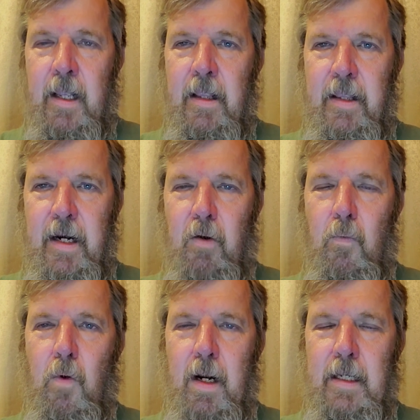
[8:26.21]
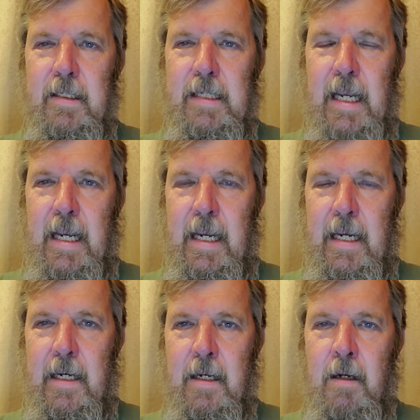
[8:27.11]
there was
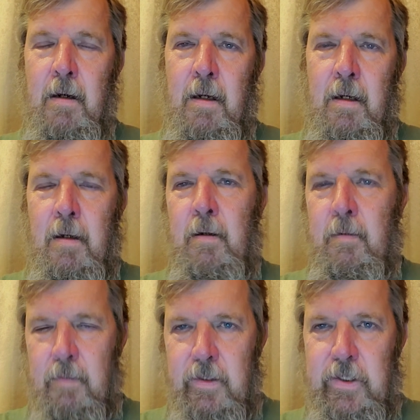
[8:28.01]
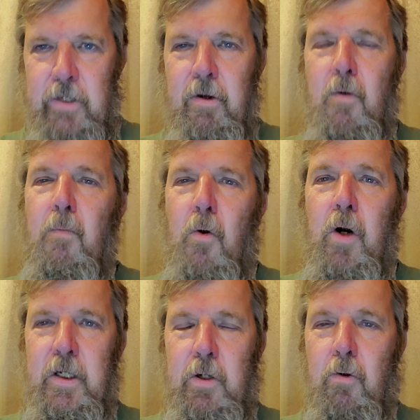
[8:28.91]
a
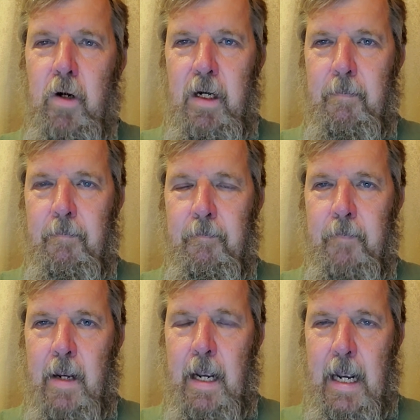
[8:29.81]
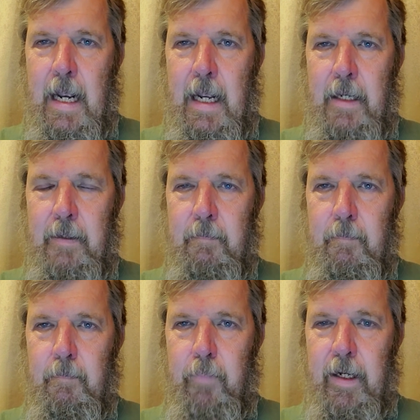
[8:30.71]
pseudo-moratorium on
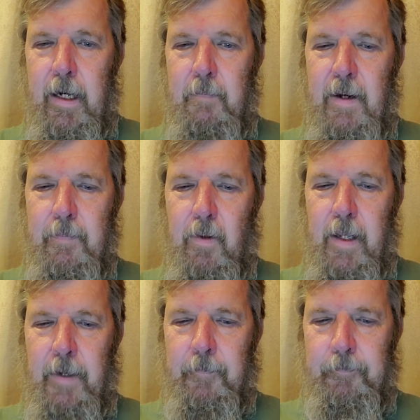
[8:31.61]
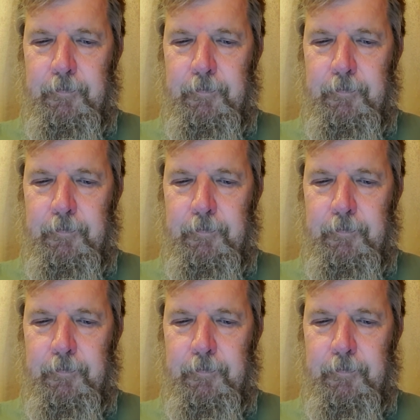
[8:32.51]
bringing people in.